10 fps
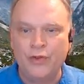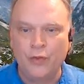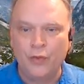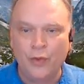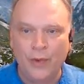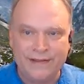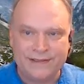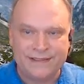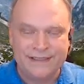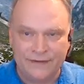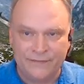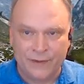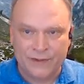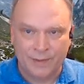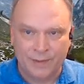The way this
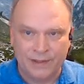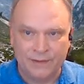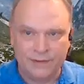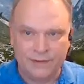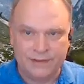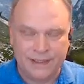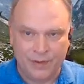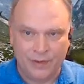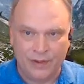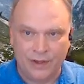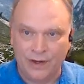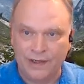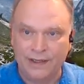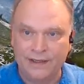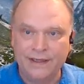differs from a typical
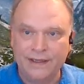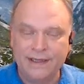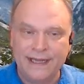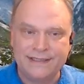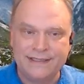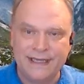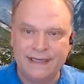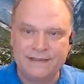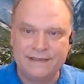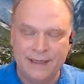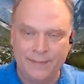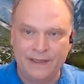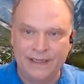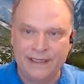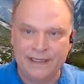audit is that
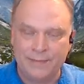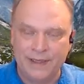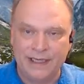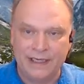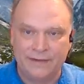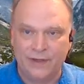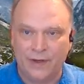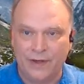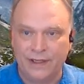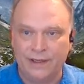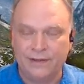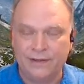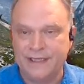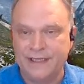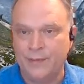typically at the beginning of an audit, the
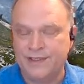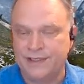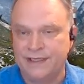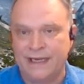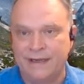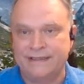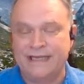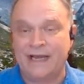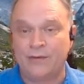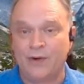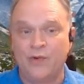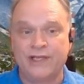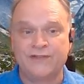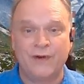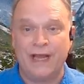team would send out a data
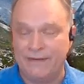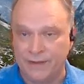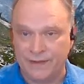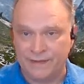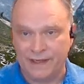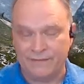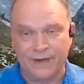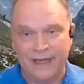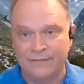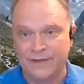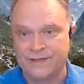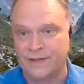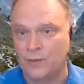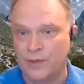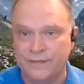request for everything, for every
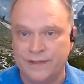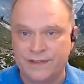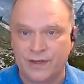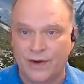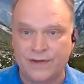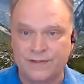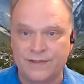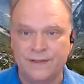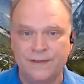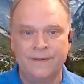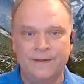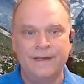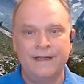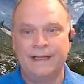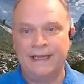single one of these cards,
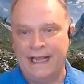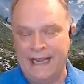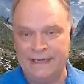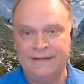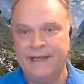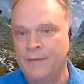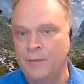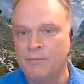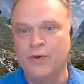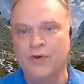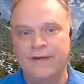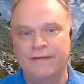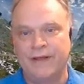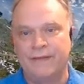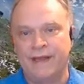and then move
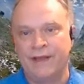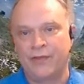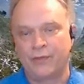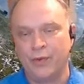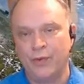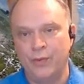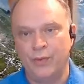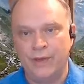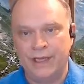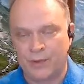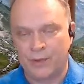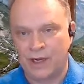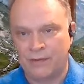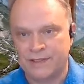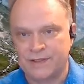everything through in
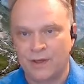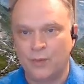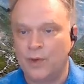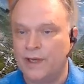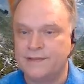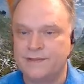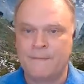progress all at once.